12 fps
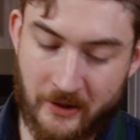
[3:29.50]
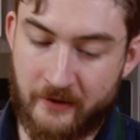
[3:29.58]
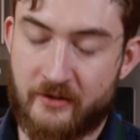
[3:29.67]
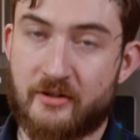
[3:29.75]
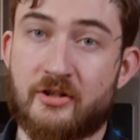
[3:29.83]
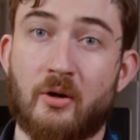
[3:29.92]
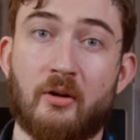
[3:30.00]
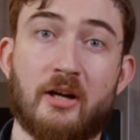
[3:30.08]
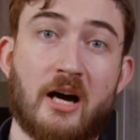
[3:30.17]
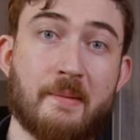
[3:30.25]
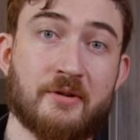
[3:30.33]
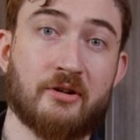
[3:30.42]
and these are totally
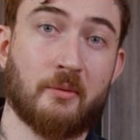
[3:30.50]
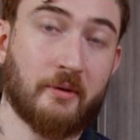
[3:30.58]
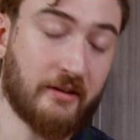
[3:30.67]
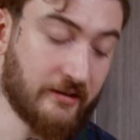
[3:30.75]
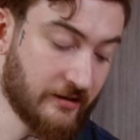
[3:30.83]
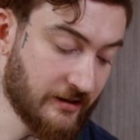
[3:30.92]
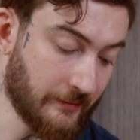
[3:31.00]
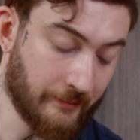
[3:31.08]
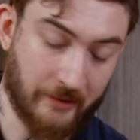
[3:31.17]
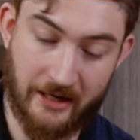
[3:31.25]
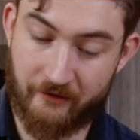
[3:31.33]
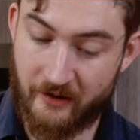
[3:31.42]
optional, but these are some of
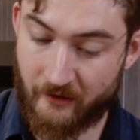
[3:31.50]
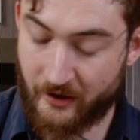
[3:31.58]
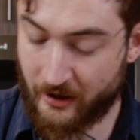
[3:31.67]
my favorite